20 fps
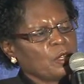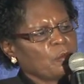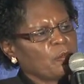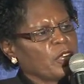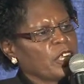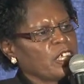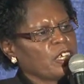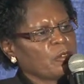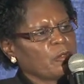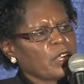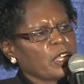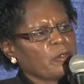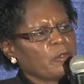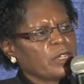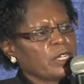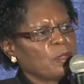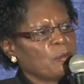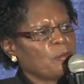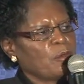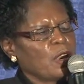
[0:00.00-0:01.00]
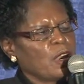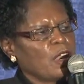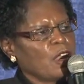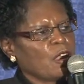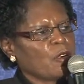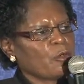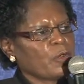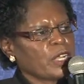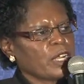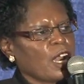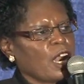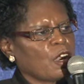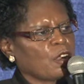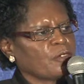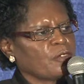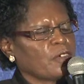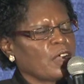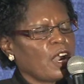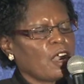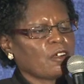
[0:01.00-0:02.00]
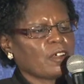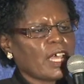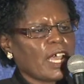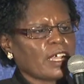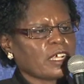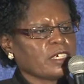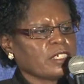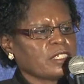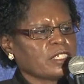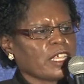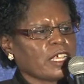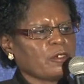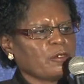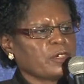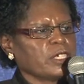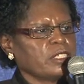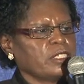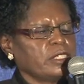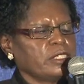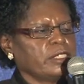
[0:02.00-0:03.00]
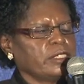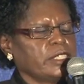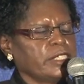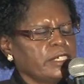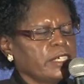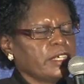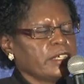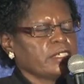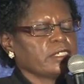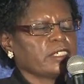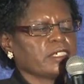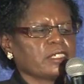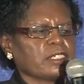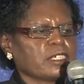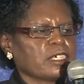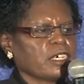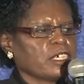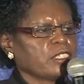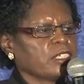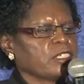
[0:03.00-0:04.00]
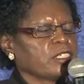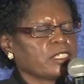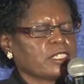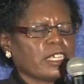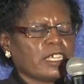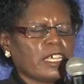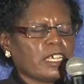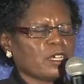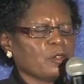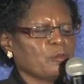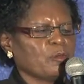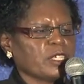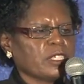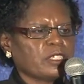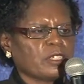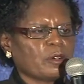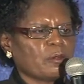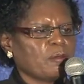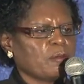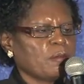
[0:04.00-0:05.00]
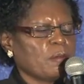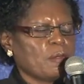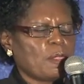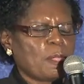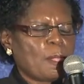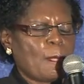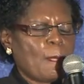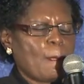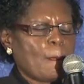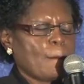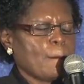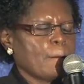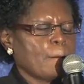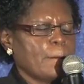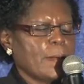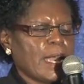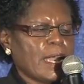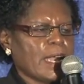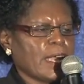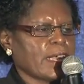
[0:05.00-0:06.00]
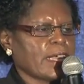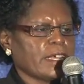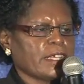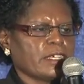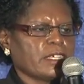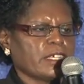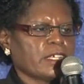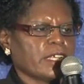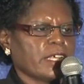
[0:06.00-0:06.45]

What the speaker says: But anyway, when the bomb went off, all I could say was Jesus, because it scared me so bad.